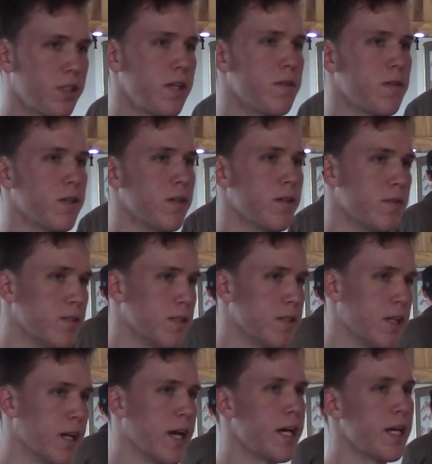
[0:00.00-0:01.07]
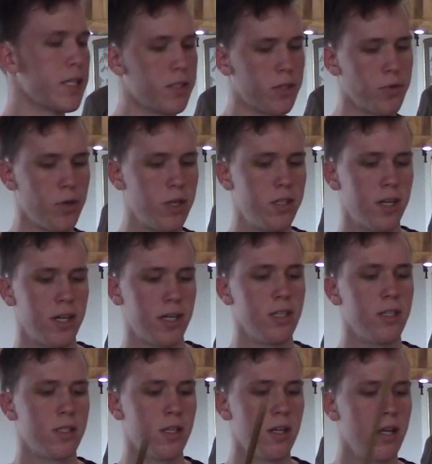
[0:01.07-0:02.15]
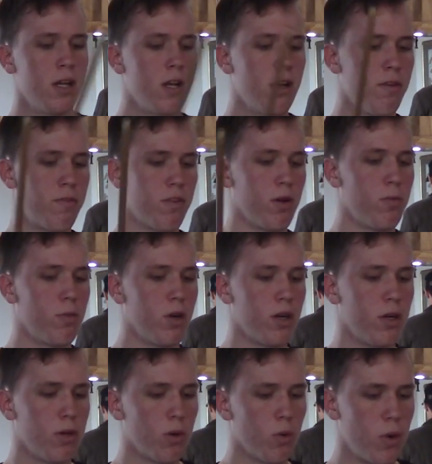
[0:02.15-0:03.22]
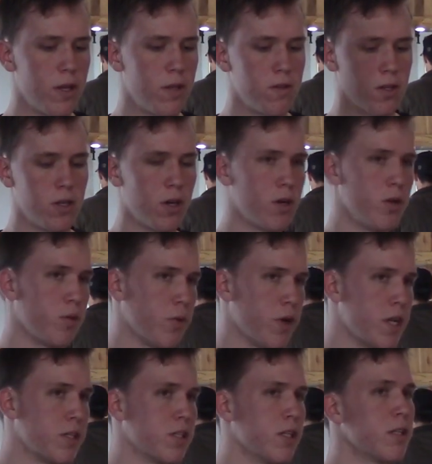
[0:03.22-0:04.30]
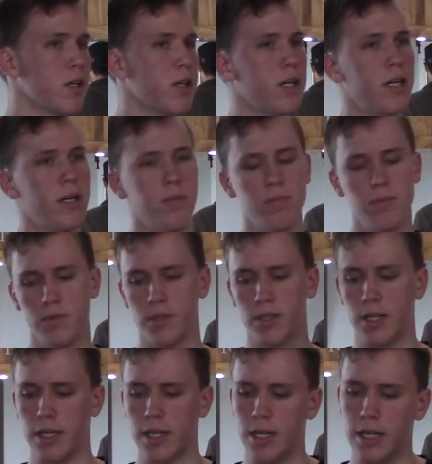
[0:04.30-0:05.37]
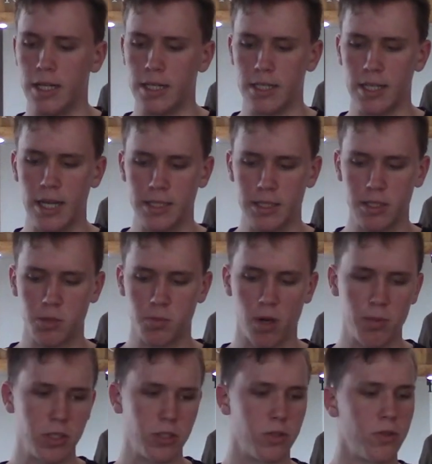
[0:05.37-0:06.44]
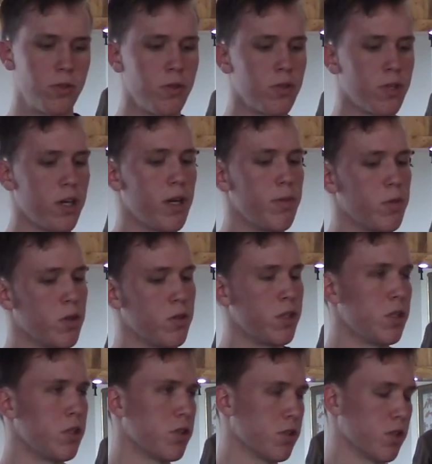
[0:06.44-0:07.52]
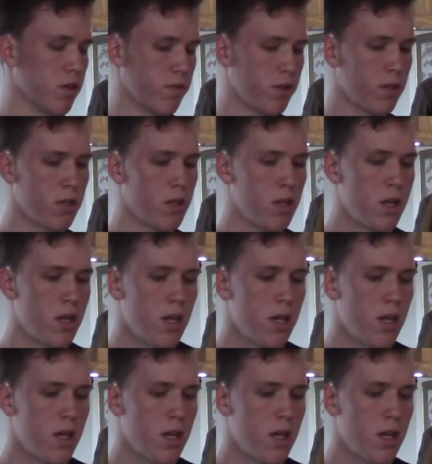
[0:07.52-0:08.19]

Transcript: we said, the delay is 3 seconds from when the node reads it and it's published through the MQTT server.